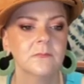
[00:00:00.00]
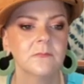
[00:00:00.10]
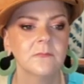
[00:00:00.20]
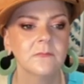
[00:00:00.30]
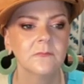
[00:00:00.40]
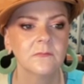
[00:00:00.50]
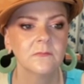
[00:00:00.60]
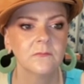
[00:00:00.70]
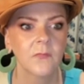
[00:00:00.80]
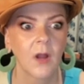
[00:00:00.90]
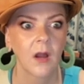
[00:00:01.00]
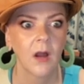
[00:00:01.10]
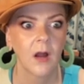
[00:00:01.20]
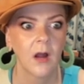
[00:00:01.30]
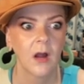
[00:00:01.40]

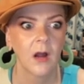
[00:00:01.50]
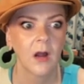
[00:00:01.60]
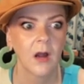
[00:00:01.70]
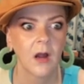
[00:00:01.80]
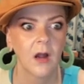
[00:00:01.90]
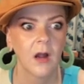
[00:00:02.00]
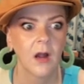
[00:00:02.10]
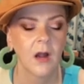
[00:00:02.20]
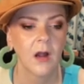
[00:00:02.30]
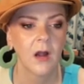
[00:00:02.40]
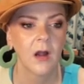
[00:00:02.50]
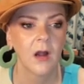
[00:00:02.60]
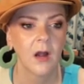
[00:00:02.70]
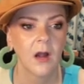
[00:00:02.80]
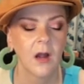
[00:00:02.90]

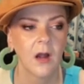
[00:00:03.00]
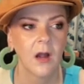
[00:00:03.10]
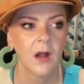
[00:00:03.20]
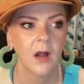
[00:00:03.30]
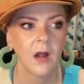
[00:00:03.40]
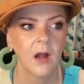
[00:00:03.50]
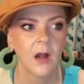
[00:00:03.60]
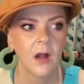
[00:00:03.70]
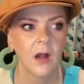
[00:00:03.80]
[no speech]